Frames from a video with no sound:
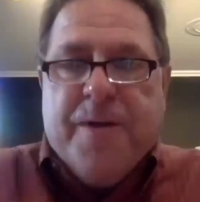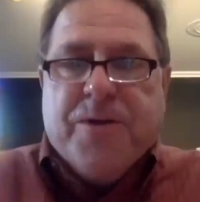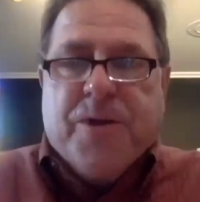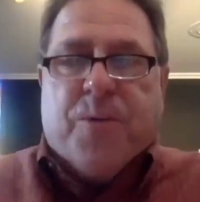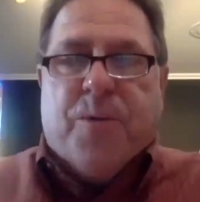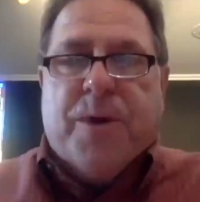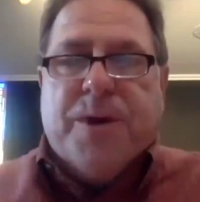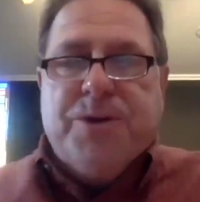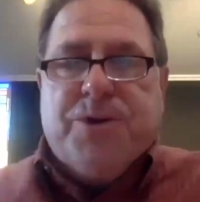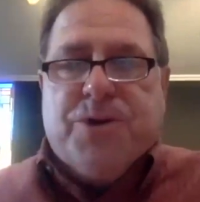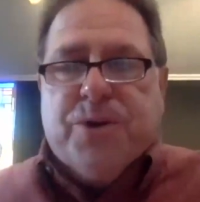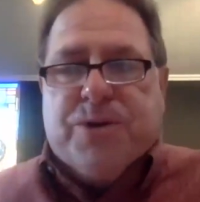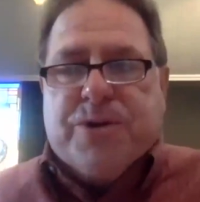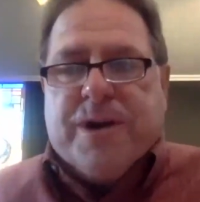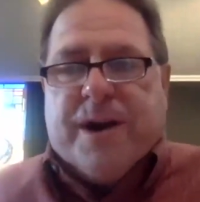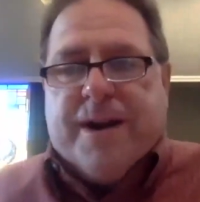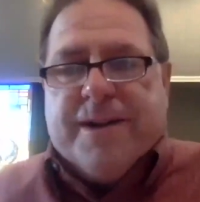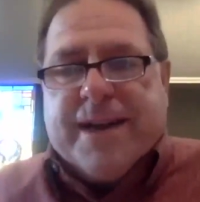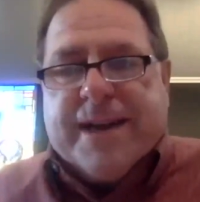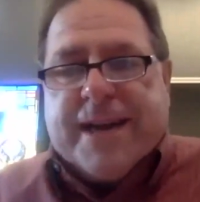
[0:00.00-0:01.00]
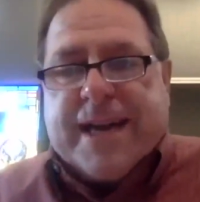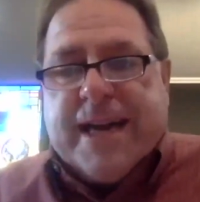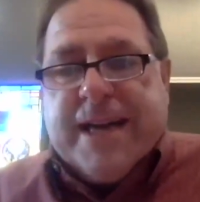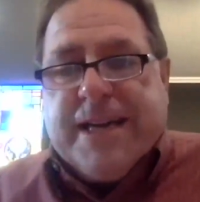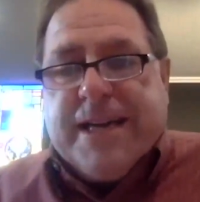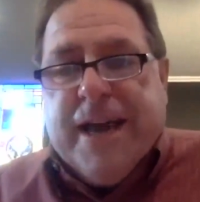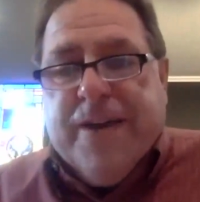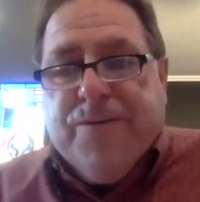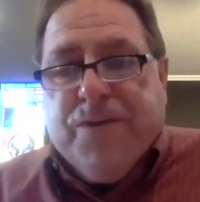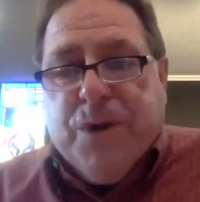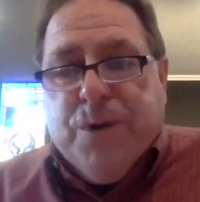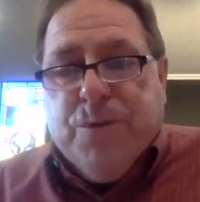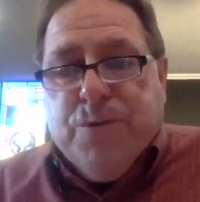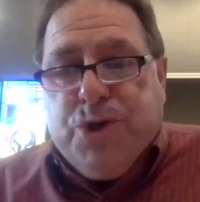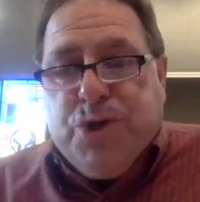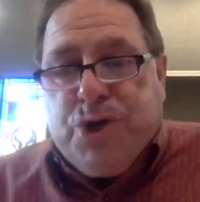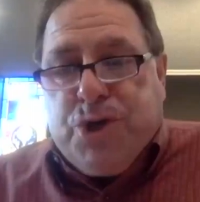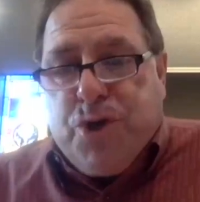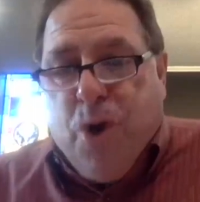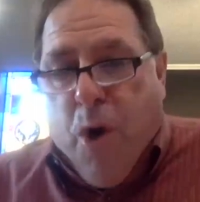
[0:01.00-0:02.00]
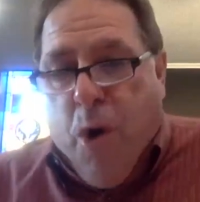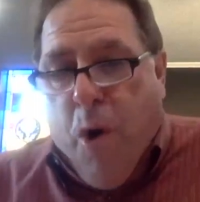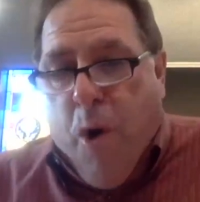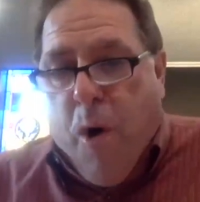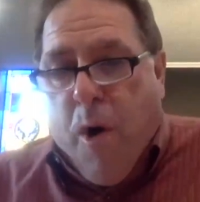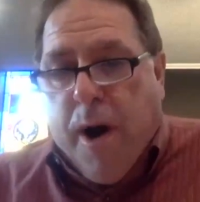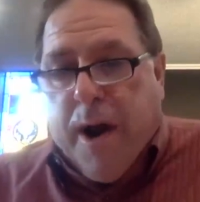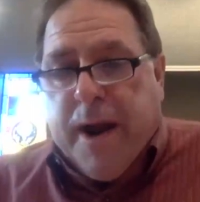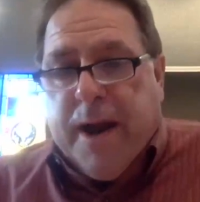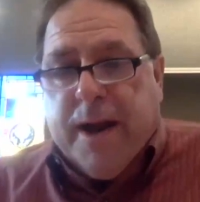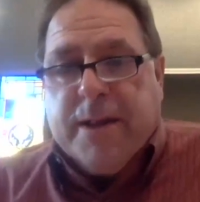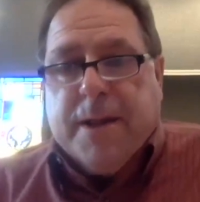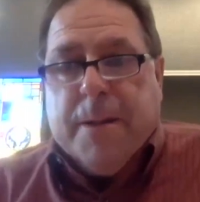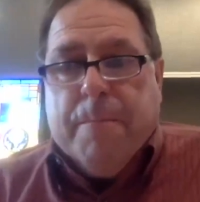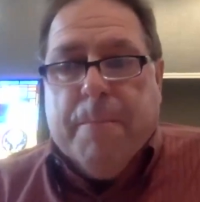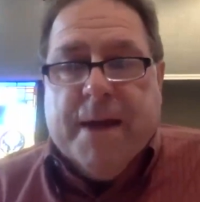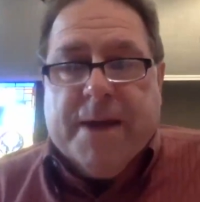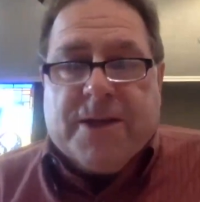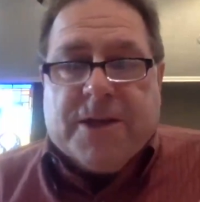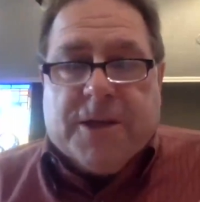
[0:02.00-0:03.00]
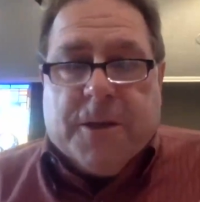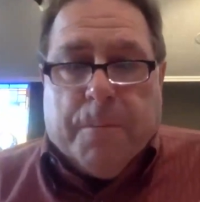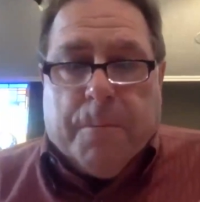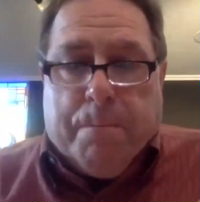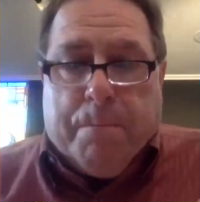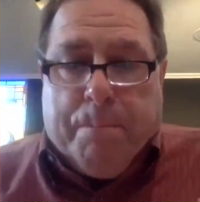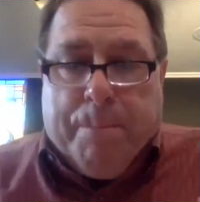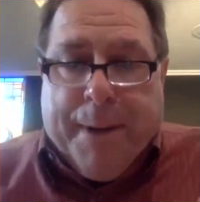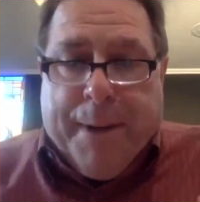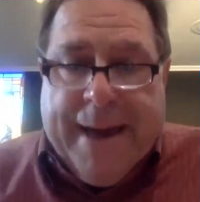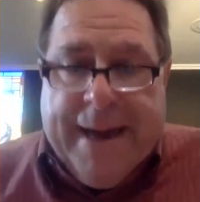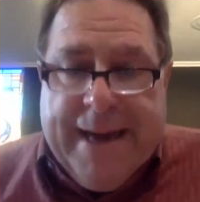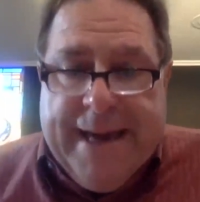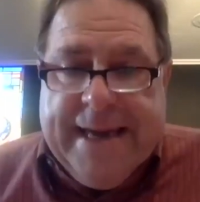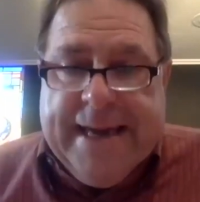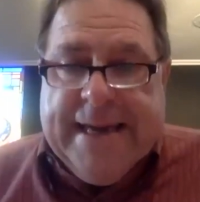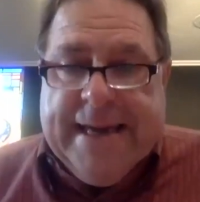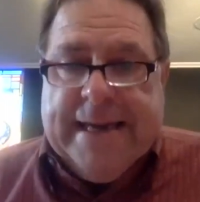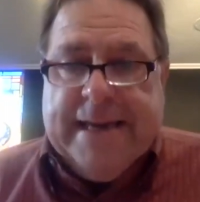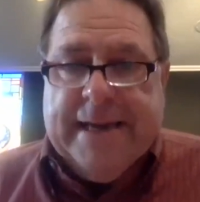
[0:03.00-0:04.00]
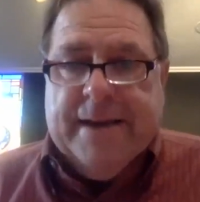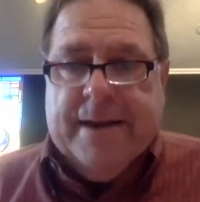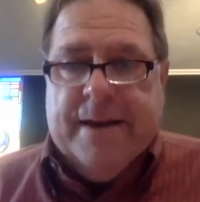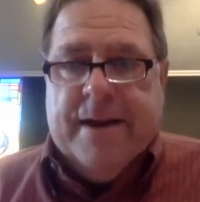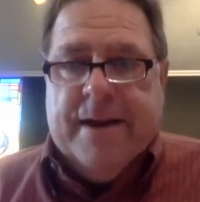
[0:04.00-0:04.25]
The one true God that can give you joy in the midst of pain.